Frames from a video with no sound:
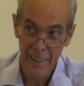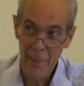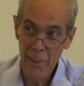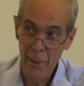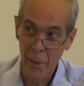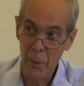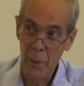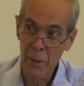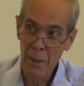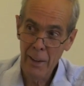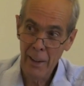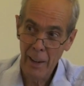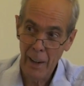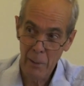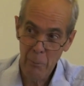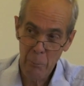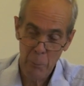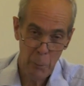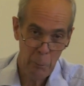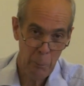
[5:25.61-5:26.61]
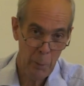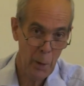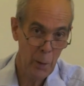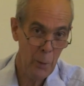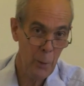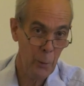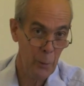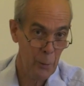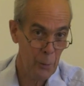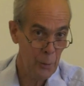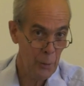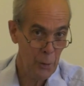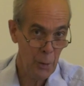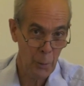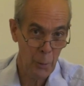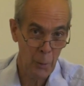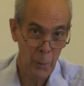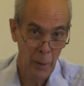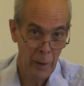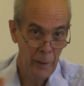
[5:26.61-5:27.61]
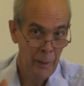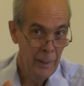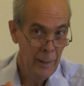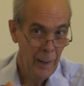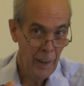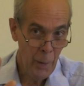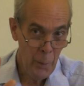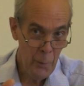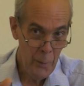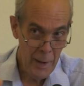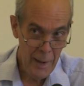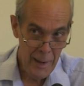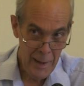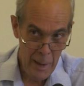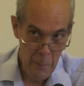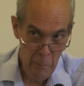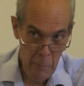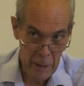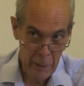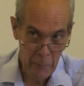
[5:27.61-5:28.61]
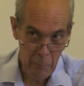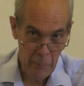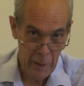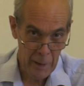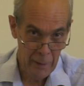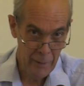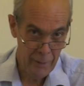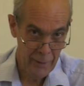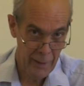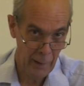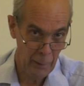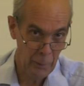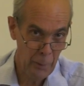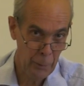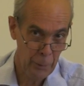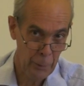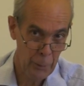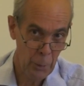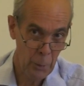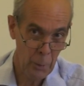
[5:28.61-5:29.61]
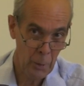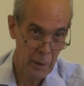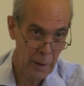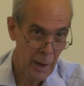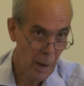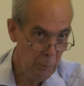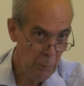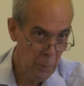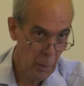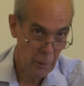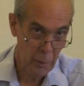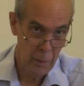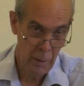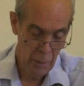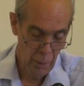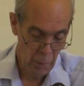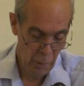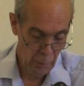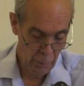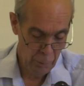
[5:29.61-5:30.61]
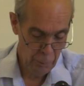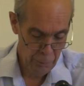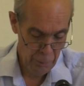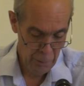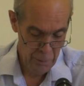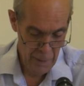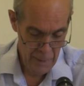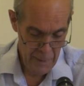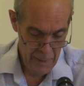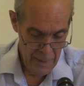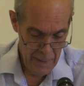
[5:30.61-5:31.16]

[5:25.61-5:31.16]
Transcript: so I propose to only limit myself to a couple of